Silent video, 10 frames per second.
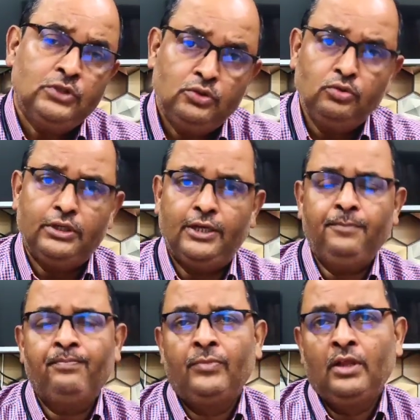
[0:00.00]

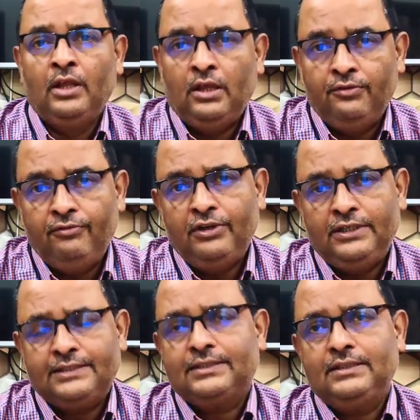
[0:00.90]
Today, we will
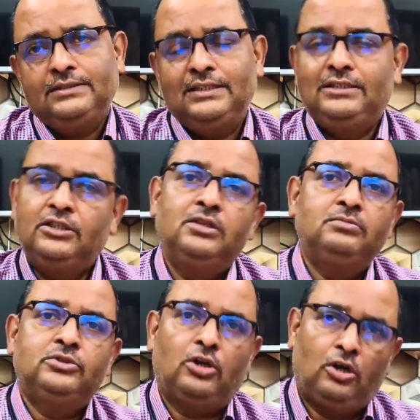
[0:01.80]
discuss the
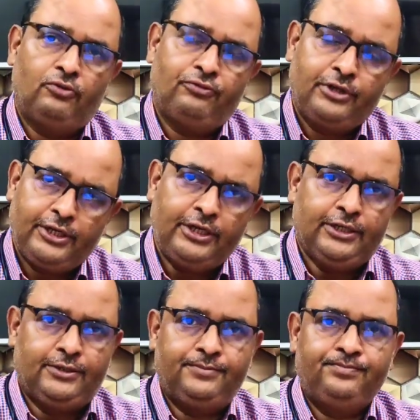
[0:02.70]
terms of
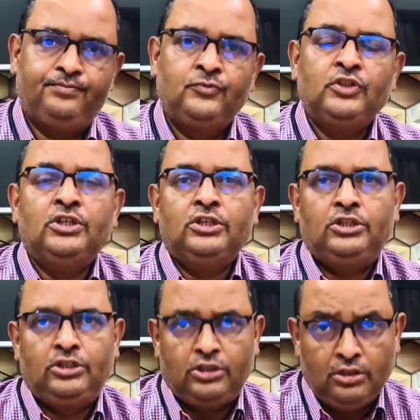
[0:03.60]
credit.
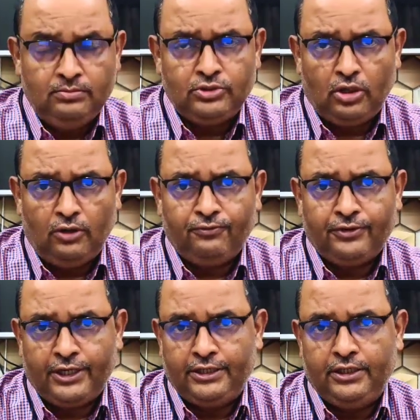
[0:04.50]
Terms of
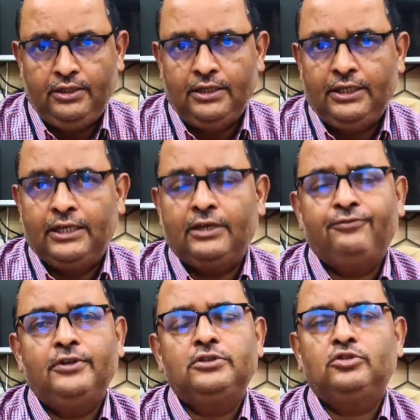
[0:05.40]
credit
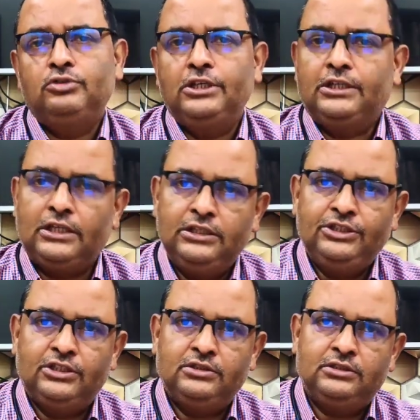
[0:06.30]
refers to the
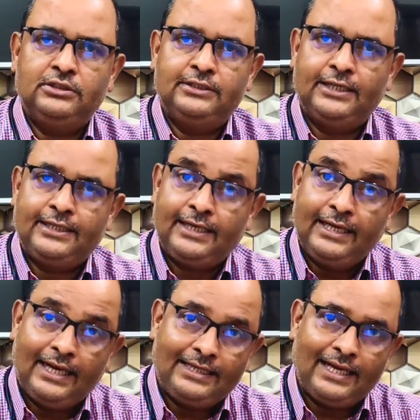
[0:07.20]
conditions that are
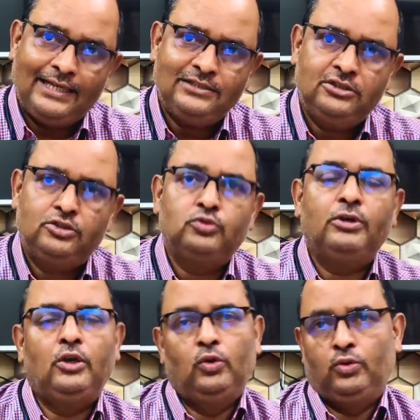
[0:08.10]
attached to
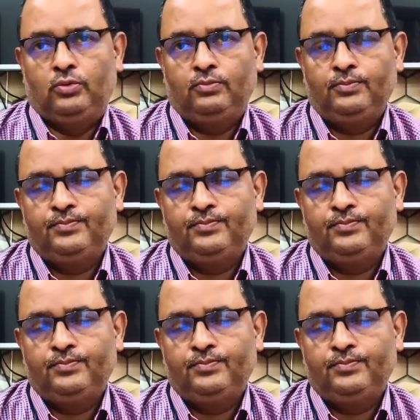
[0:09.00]
a loan.